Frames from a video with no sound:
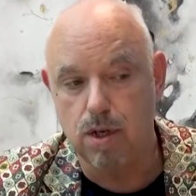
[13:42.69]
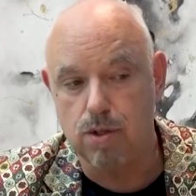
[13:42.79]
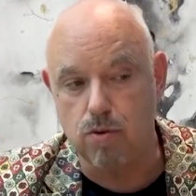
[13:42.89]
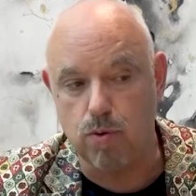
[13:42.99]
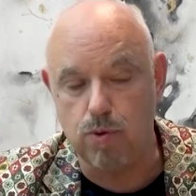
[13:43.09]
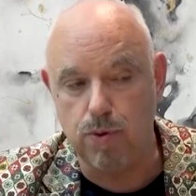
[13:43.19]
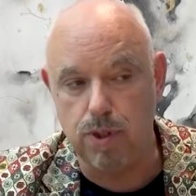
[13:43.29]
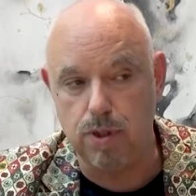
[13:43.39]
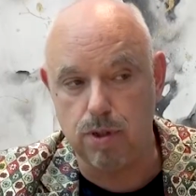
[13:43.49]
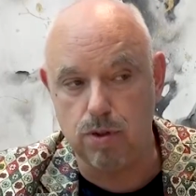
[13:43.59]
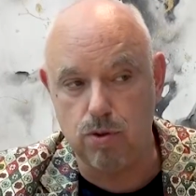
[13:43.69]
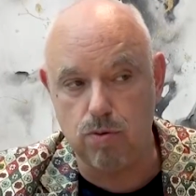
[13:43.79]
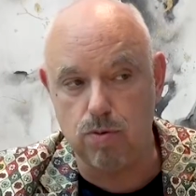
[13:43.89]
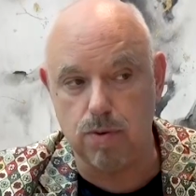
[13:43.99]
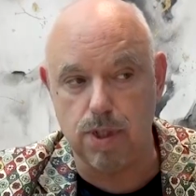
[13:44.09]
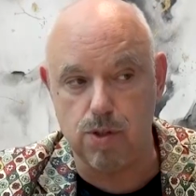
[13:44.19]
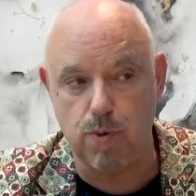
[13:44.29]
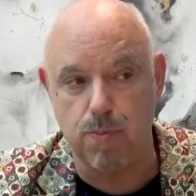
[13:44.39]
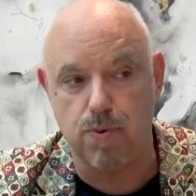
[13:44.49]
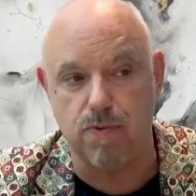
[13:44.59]
So what we do is
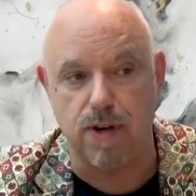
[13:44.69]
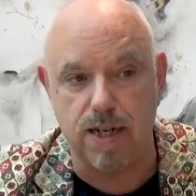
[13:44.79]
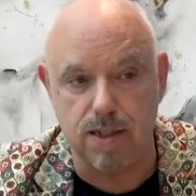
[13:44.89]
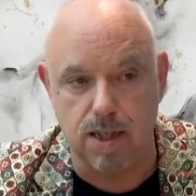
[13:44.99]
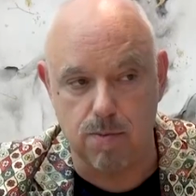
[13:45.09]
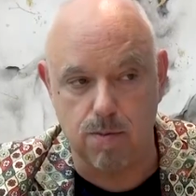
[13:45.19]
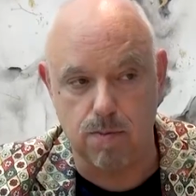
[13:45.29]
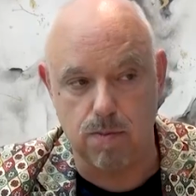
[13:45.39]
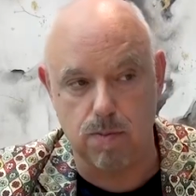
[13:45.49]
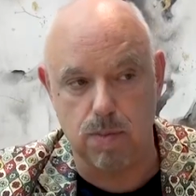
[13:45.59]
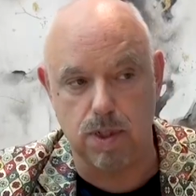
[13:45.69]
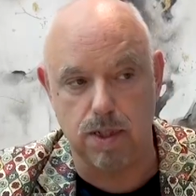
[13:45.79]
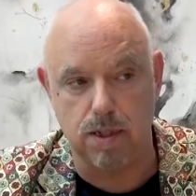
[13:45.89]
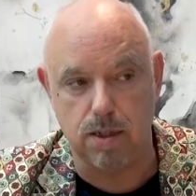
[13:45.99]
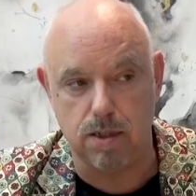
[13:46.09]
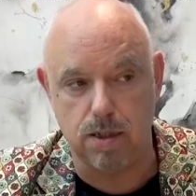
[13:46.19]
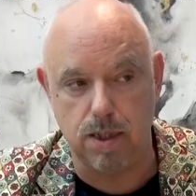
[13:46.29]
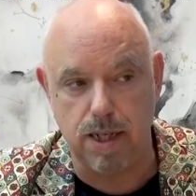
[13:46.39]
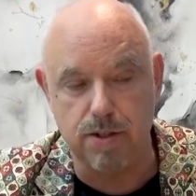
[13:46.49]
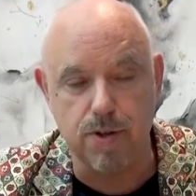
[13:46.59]
we provide them the
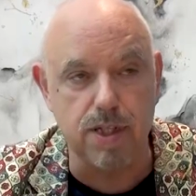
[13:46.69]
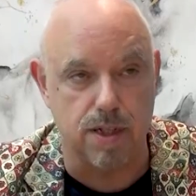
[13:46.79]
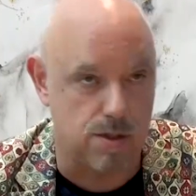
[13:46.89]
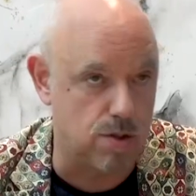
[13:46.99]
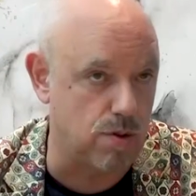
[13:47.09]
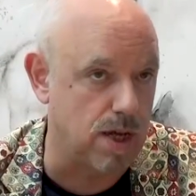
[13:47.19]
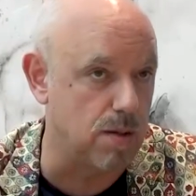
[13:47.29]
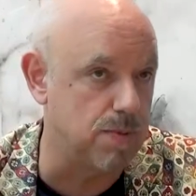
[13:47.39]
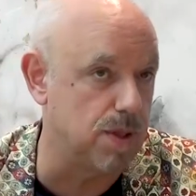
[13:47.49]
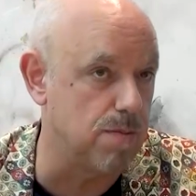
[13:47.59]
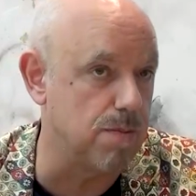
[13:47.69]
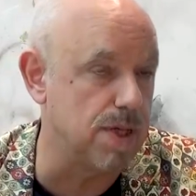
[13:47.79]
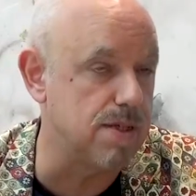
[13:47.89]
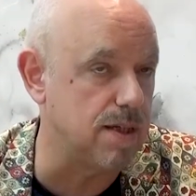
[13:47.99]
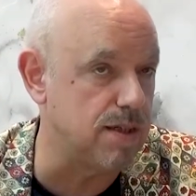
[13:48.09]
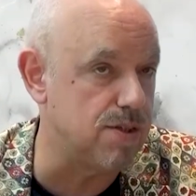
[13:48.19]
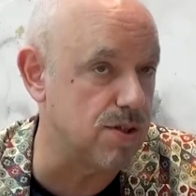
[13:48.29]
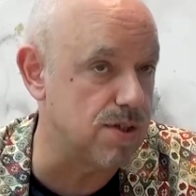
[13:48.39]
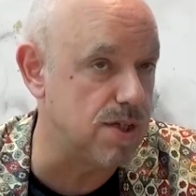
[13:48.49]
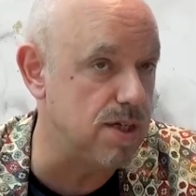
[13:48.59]
ingredients to help them basically
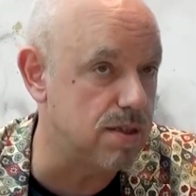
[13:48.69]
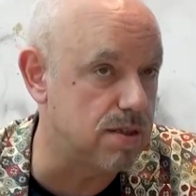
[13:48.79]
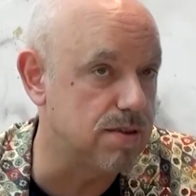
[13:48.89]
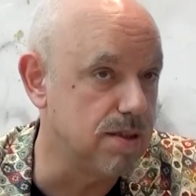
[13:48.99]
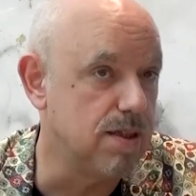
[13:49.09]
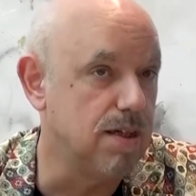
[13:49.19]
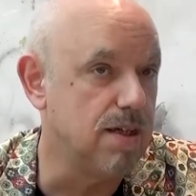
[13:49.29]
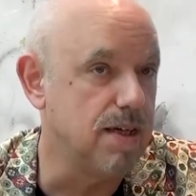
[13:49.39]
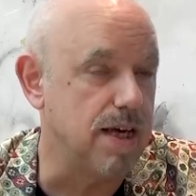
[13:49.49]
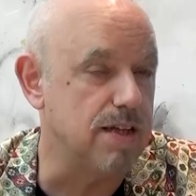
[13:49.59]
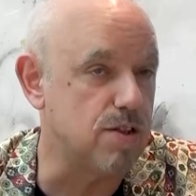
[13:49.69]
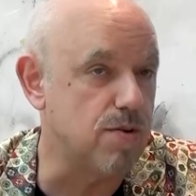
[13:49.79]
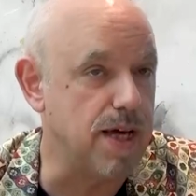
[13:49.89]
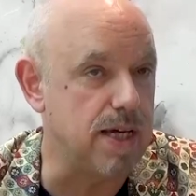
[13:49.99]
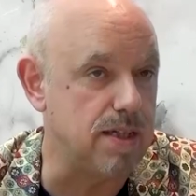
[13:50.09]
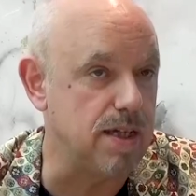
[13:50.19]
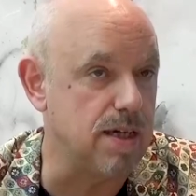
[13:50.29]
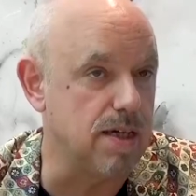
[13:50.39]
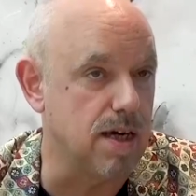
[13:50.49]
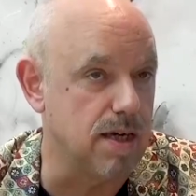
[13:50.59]
succeed in
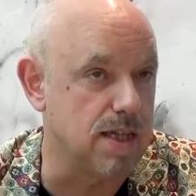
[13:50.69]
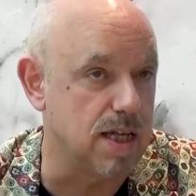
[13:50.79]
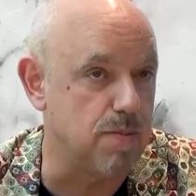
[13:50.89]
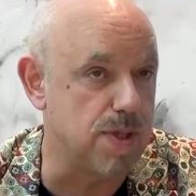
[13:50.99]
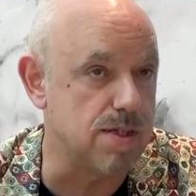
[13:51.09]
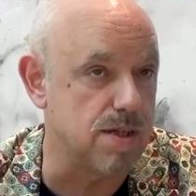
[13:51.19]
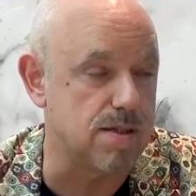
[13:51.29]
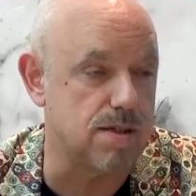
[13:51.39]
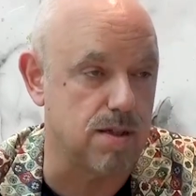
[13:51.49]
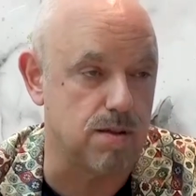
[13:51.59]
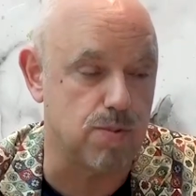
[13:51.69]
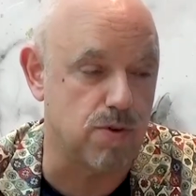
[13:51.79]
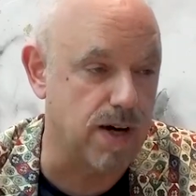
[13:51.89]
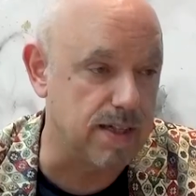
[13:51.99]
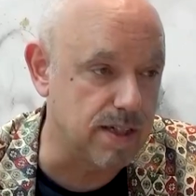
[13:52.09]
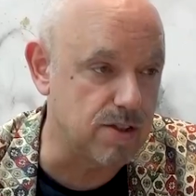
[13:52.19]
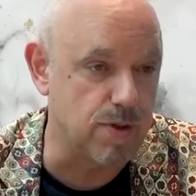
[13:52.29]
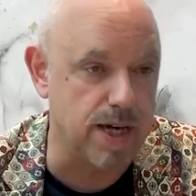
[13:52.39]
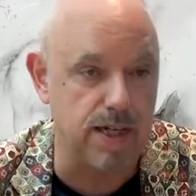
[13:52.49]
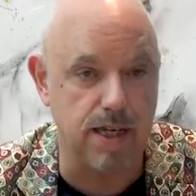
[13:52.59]
creating that business, providing
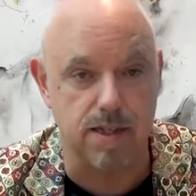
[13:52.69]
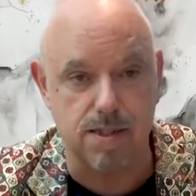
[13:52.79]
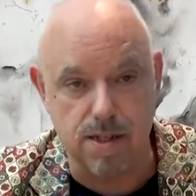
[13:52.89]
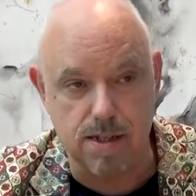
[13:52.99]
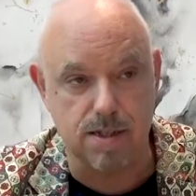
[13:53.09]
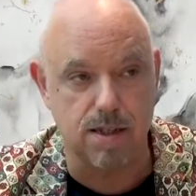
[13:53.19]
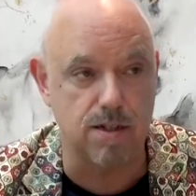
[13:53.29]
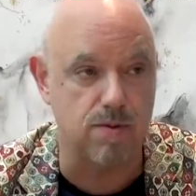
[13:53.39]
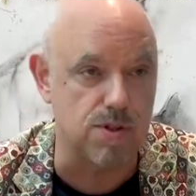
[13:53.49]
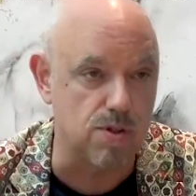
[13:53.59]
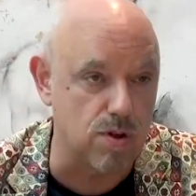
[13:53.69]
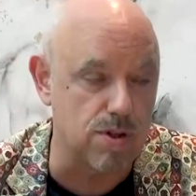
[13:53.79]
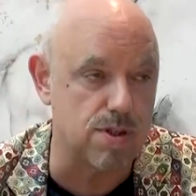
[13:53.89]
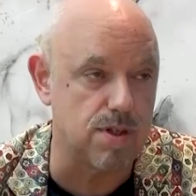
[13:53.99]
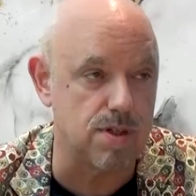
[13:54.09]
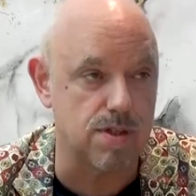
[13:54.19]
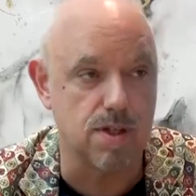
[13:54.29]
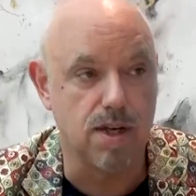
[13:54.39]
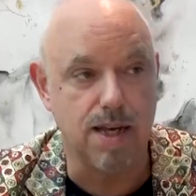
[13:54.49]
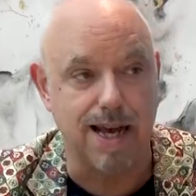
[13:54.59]
training, assistance,
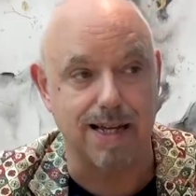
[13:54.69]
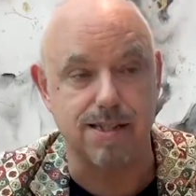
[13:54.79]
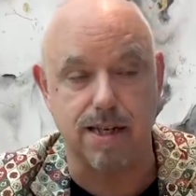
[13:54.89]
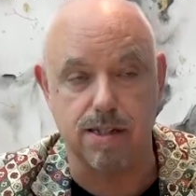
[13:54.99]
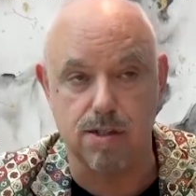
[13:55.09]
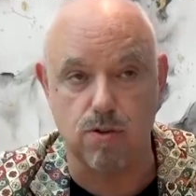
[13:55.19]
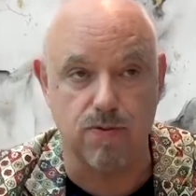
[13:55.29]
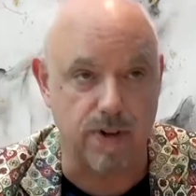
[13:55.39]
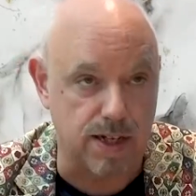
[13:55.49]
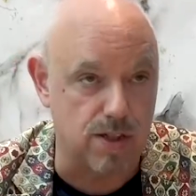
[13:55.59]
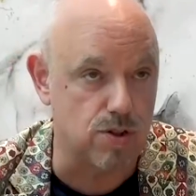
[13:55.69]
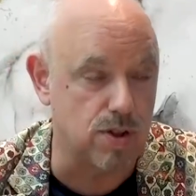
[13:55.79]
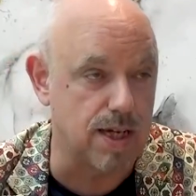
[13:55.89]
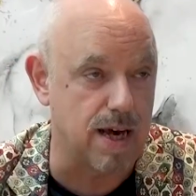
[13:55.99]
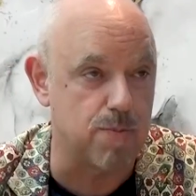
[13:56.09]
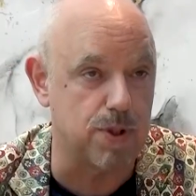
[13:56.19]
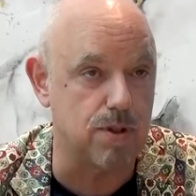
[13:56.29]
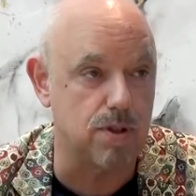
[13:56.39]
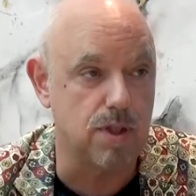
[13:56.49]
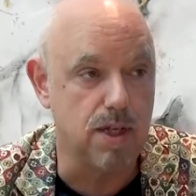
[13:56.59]
resources, access to financial
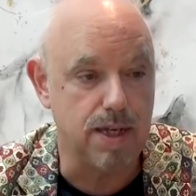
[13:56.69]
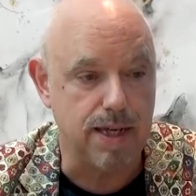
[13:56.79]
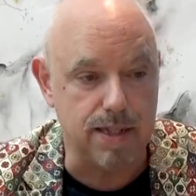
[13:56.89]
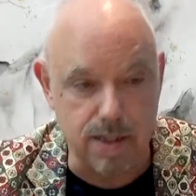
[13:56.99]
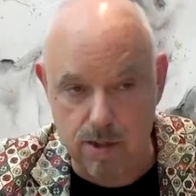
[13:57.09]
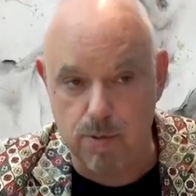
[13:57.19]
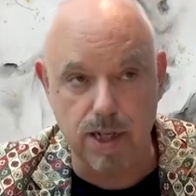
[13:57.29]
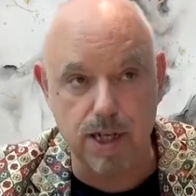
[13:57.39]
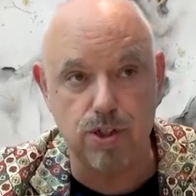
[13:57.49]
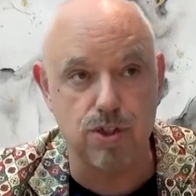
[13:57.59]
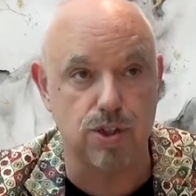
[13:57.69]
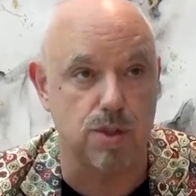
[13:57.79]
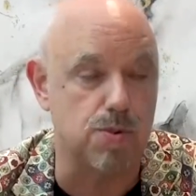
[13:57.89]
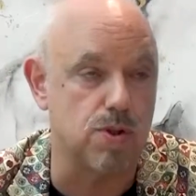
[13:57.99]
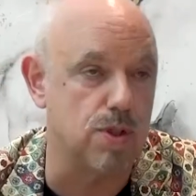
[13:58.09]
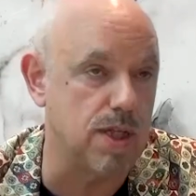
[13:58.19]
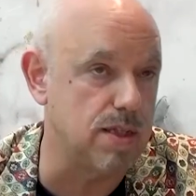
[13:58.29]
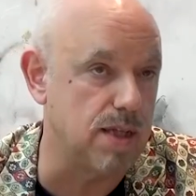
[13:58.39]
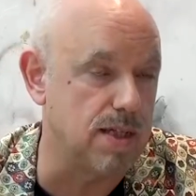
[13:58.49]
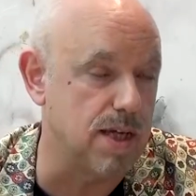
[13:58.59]
capital, and then relationships so
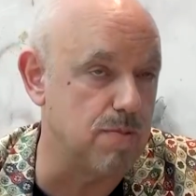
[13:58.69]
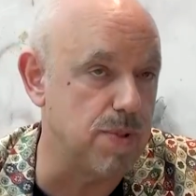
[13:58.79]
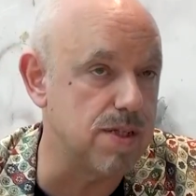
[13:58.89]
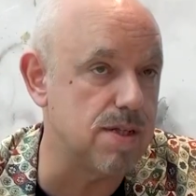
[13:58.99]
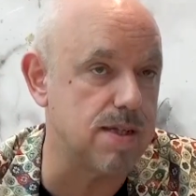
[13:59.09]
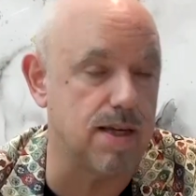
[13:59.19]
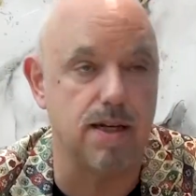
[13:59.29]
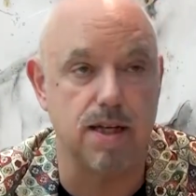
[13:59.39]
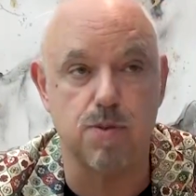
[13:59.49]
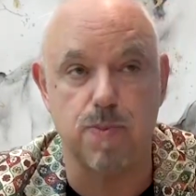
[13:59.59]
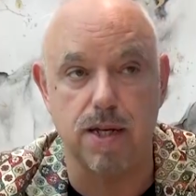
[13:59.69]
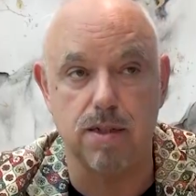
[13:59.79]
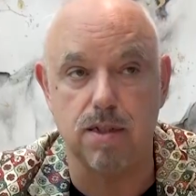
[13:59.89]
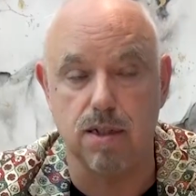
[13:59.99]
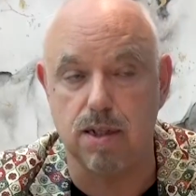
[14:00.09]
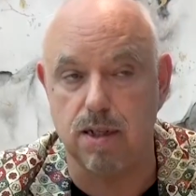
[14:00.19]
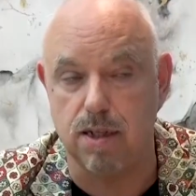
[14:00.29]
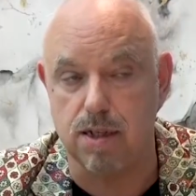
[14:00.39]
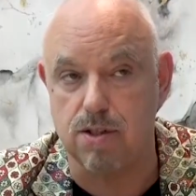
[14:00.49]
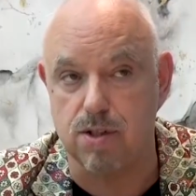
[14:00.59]
that that business can expand
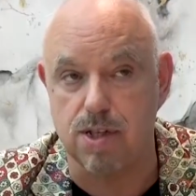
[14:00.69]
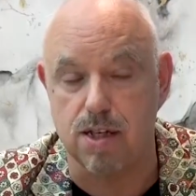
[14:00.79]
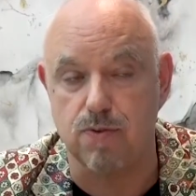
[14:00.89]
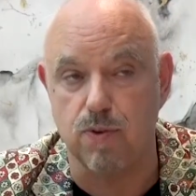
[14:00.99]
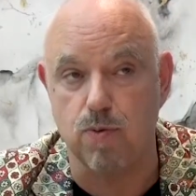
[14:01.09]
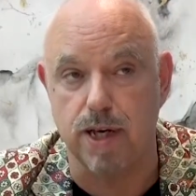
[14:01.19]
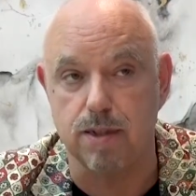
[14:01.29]
in a successful way.